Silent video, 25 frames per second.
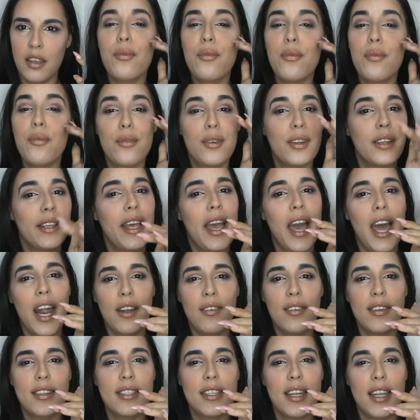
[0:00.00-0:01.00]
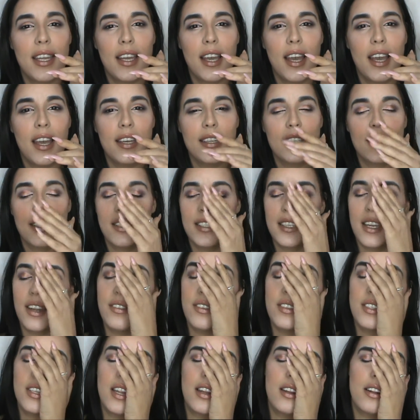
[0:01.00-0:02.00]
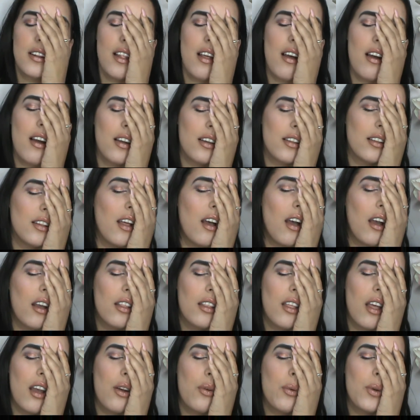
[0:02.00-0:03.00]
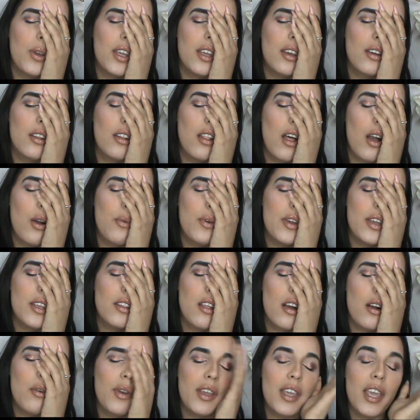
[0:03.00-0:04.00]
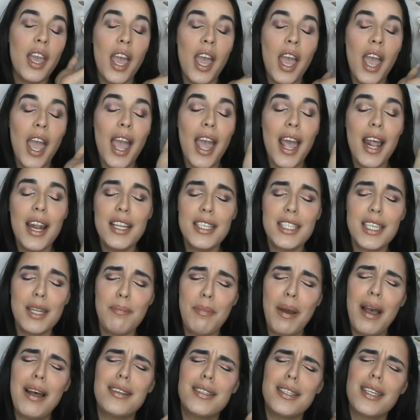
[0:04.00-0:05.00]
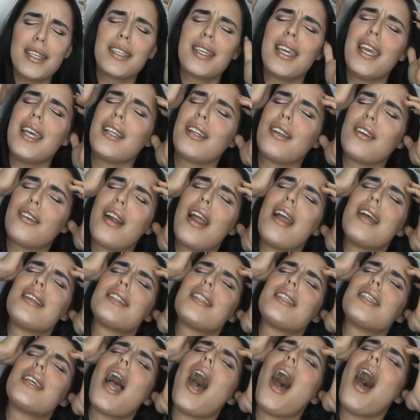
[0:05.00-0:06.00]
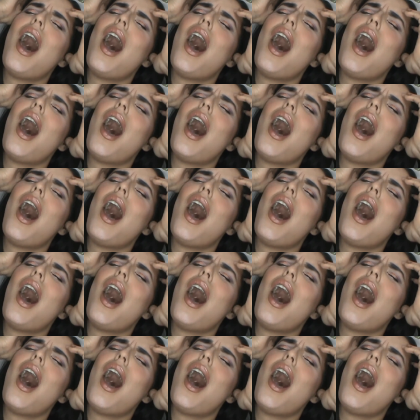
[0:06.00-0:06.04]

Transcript: I'm really out of it today, guys. Like I said, I just had a long week. And it's about to get crazy.